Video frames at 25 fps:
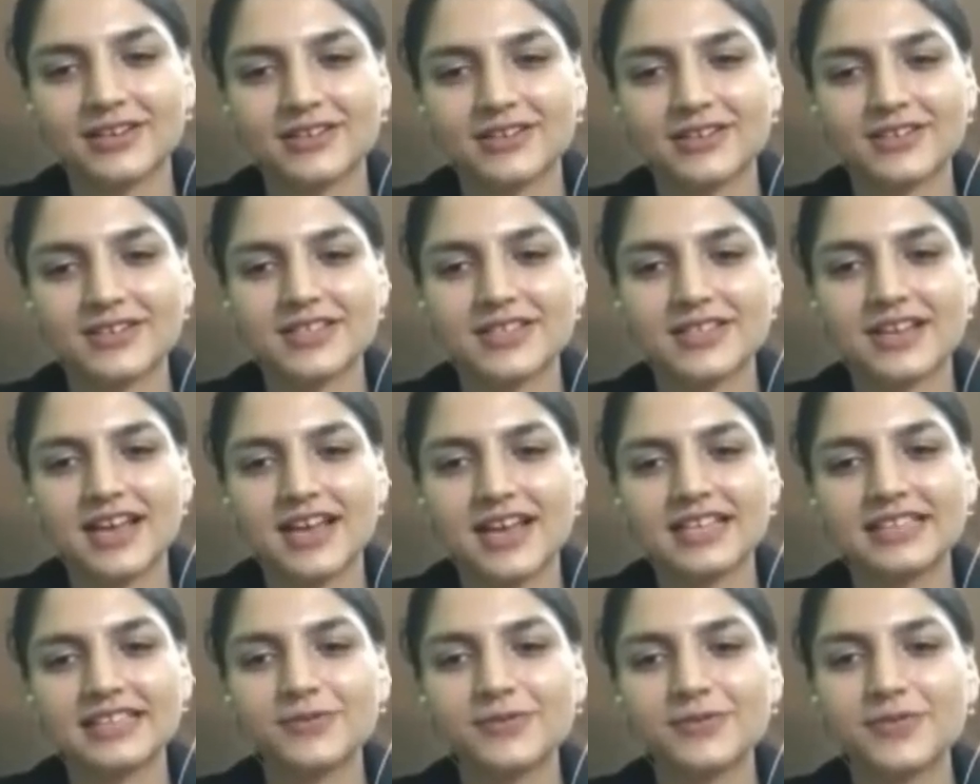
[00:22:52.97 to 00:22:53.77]
So
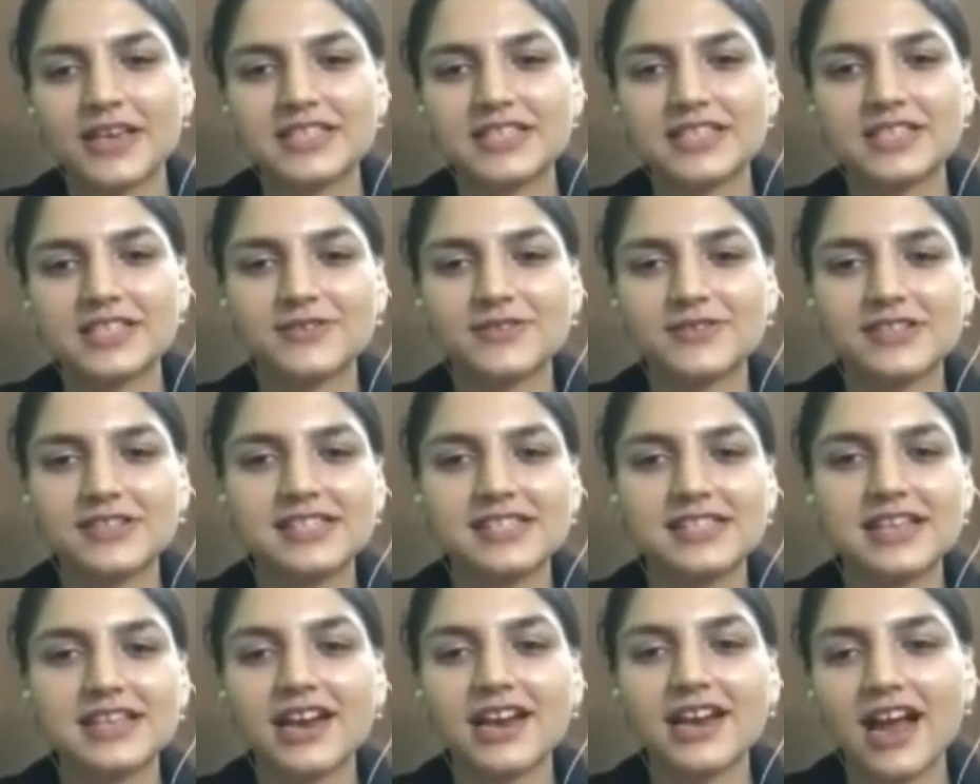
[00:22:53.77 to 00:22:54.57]
I think
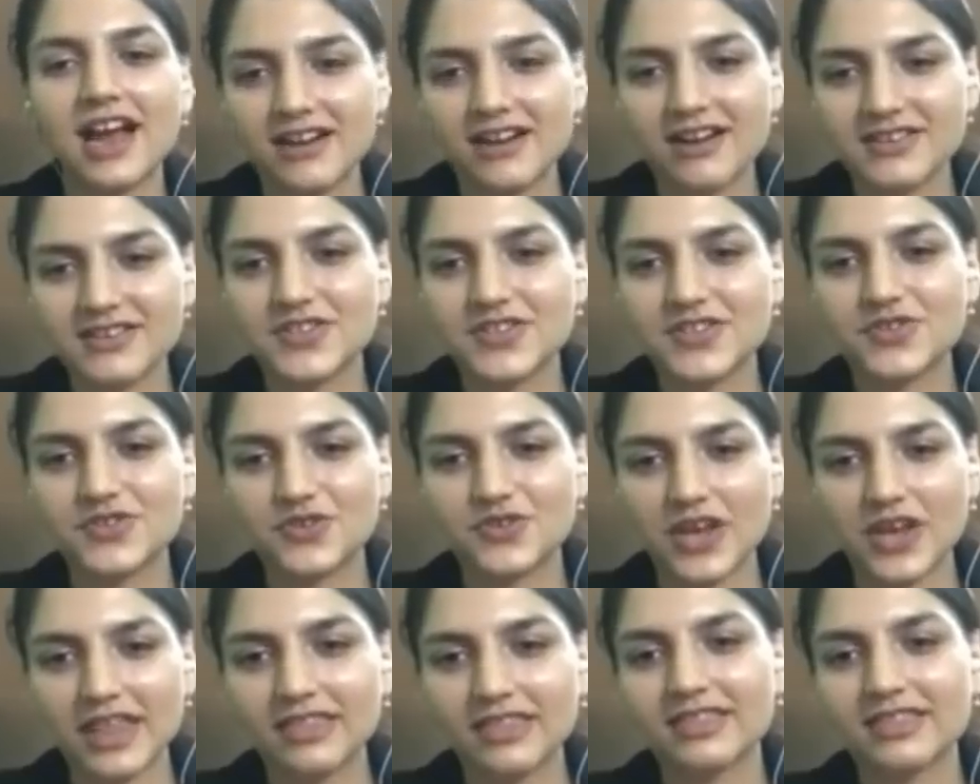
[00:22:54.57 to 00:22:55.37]
festivals are our
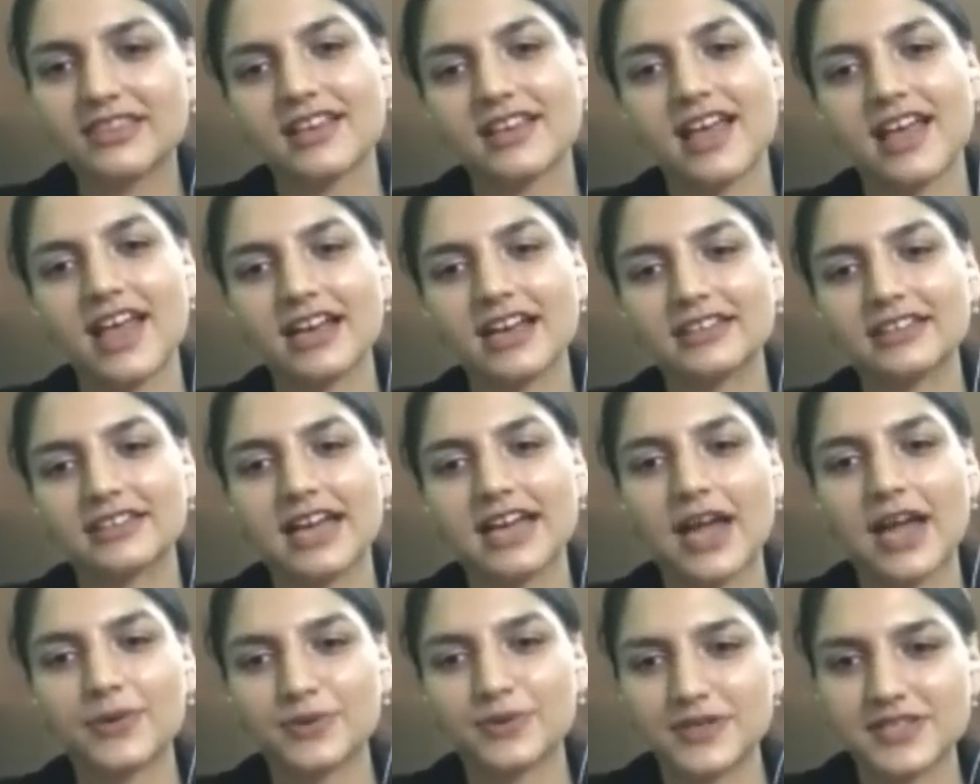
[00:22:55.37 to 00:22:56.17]
strength and
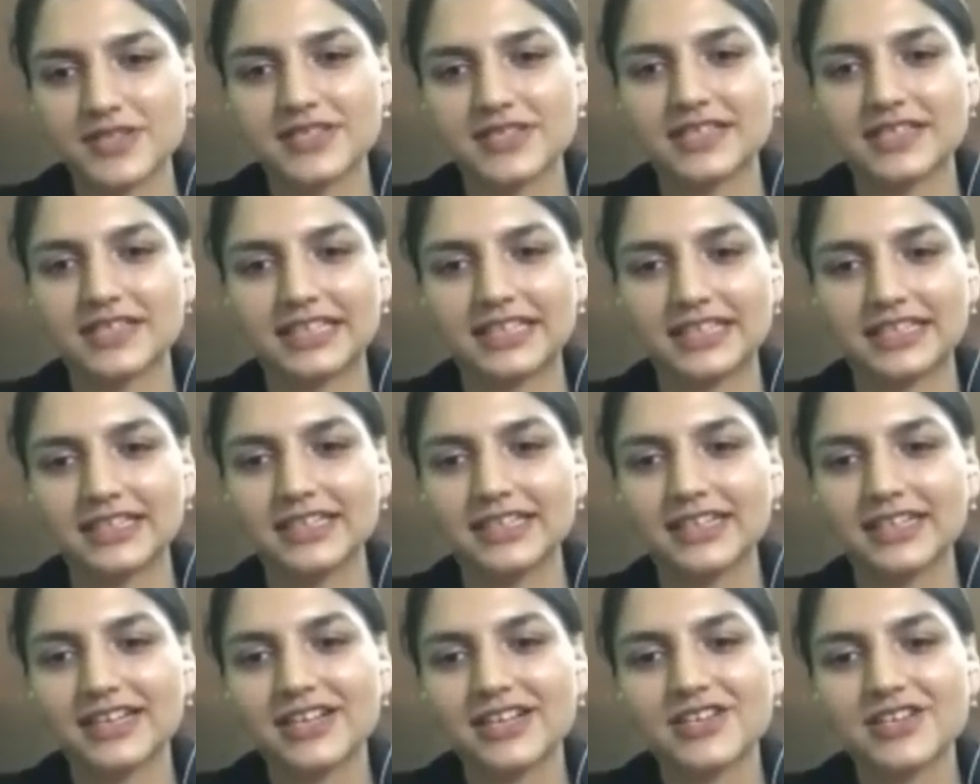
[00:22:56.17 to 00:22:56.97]
diversity.